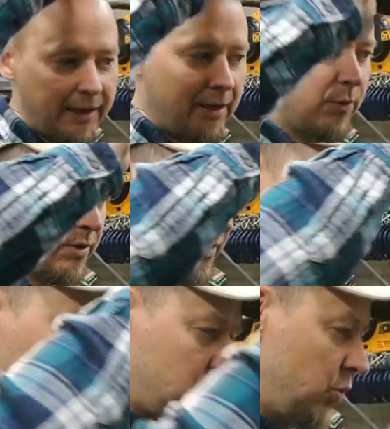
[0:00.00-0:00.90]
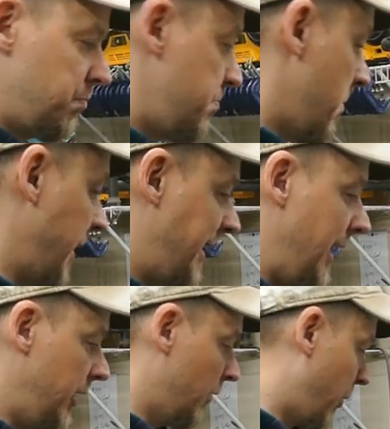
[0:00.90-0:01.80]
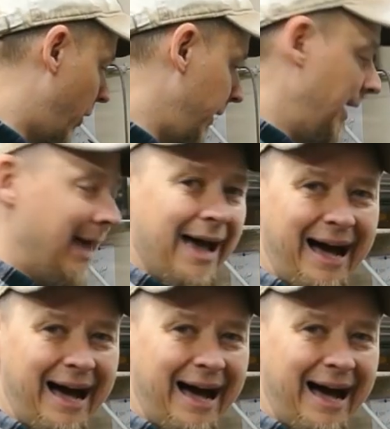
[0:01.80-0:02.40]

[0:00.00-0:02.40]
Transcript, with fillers: that was uh, too mundane or boring.